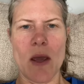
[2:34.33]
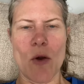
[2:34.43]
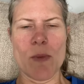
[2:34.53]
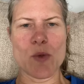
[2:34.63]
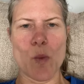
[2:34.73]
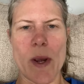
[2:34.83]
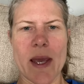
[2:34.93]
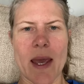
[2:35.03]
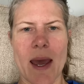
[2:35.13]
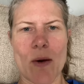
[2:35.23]
almost
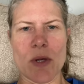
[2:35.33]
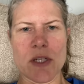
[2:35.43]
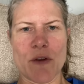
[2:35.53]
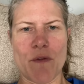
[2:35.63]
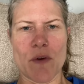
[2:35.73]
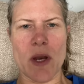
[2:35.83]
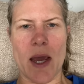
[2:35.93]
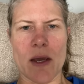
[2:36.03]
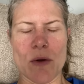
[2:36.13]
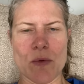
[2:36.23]
winging out at different
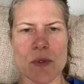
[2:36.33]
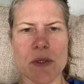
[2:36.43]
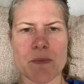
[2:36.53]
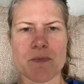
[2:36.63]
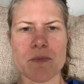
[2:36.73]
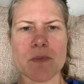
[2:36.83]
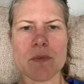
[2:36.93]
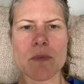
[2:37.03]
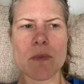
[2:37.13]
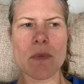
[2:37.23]
angles.
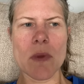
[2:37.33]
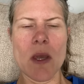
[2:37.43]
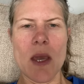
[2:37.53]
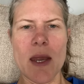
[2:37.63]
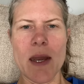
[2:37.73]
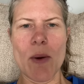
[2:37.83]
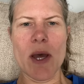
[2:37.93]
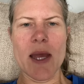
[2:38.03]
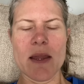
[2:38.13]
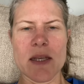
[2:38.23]
Now,
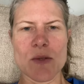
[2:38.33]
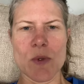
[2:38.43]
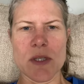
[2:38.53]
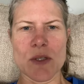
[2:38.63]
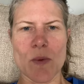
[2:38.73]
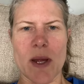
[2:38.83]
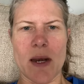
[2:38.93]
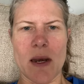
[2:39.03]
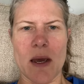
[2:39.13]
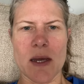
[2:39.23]
I had this once
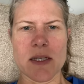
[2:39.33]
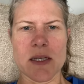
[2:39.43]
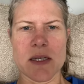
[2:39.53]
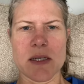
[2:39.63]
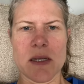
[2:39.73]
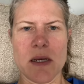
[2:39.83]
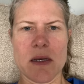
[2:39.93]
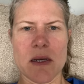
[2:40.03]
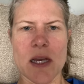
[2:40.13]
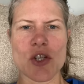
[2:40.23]
when I did
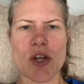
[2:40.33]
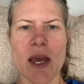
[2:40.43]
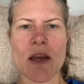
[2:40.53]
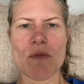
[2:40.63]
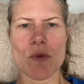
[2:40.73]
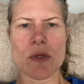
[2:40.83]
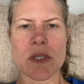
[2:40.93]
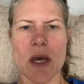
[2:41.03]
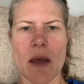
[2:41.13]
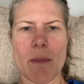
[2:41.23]
Ashtanga all the
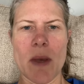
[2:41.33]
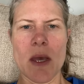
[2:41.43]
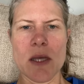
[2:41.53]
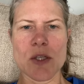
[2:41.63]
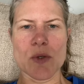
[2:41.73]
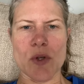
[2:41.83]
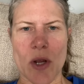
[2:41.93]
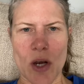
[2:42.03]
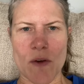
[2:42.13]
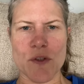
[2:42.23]
time. So I was doing
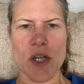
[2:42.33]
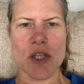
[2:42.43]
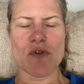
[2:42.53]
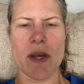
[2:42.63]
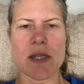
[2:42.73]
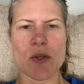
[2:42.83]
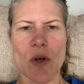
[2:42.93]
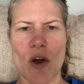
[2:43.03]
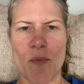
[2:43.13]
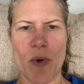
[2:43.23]
a lot of chaturanga, so a
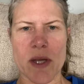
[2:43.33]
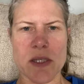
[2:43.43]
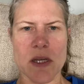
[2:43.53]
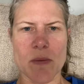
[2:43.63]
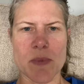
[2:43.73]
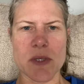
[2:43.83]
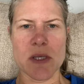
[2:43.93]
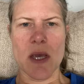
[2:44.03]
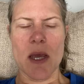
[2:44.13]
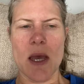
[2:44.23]
lot of press-ups.
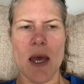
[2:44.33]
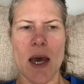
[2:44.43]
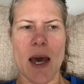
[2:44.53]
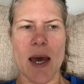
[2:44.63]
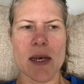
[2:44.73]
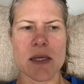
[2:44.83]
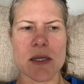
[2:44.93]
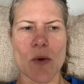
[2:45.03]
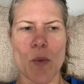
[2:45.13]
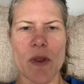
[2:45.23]
And
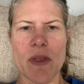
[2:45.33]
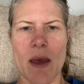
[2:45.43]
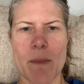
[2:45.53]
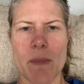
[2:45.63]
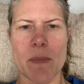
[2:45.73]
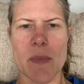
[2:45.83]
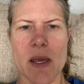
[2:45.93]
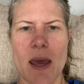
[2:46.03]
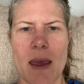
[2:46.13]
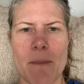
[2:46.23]
with that
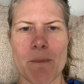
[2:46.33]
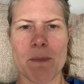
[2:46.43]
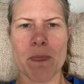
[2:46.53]
came